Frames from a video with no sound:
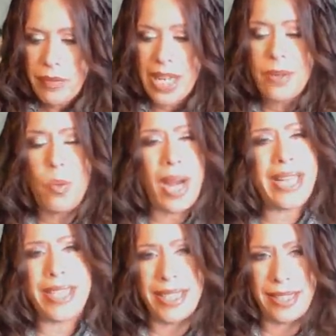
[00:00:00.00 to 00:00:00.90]
And why
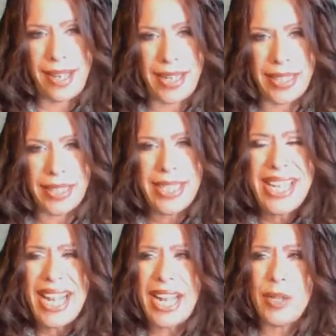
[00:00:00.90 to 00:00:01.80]
did he lie?
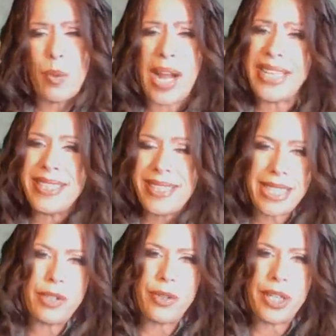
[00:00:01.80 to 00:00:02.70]
And why did
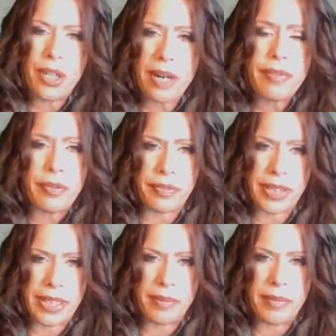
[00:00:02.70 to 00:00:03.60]
Dedering cover for
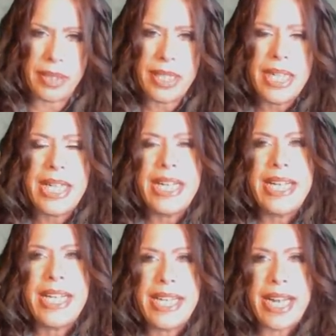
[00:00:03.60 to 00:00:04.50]
him?
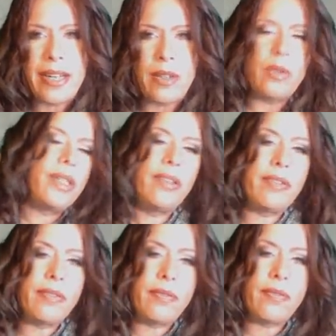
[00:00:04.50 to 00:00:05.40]
Now,
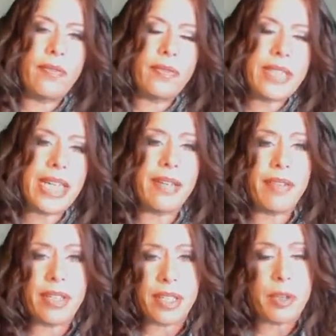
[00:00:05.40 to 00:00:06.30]
to give
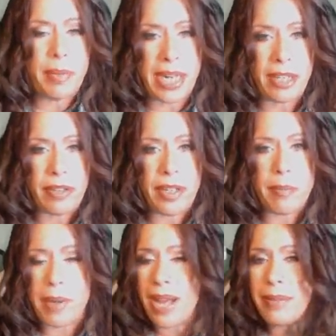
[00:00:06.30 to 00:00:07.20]
you a little background,
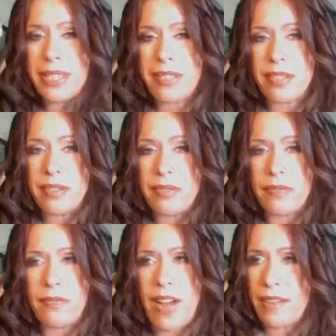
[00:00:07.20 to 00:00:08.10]
Bobby's
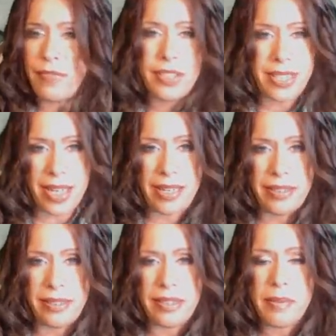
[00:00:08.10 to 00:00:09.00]
five foot
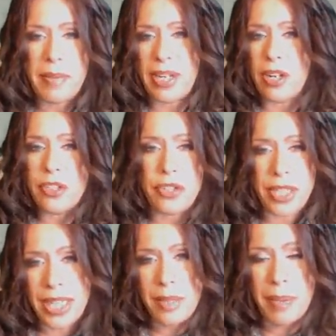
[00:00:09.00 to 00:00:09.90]
ten, about
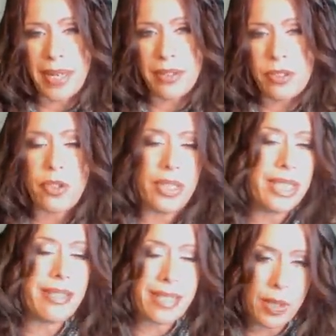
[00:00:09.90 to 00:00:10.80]
180 pounds, or at
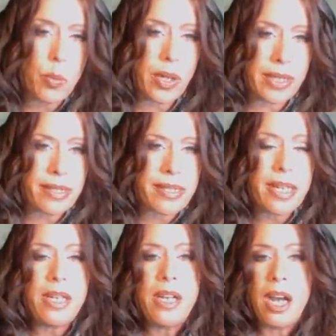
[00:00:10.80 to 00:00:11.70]
least he was.
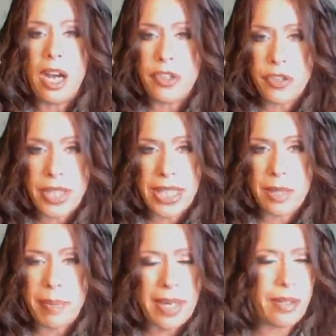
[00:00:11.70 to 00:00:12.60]
180
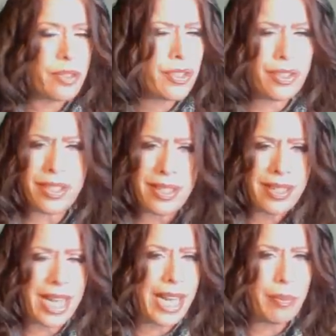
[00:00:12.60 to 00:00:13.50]
pounds, good looking
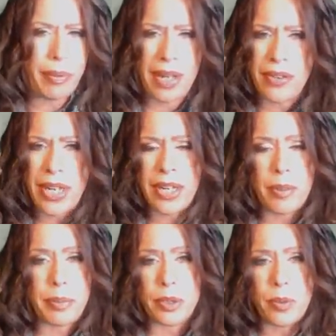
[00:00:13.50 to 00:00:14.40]
guy, brown hair,
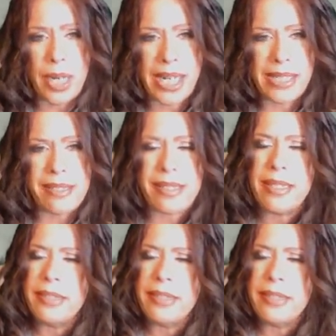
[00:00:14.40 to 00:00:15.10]
blue eyes.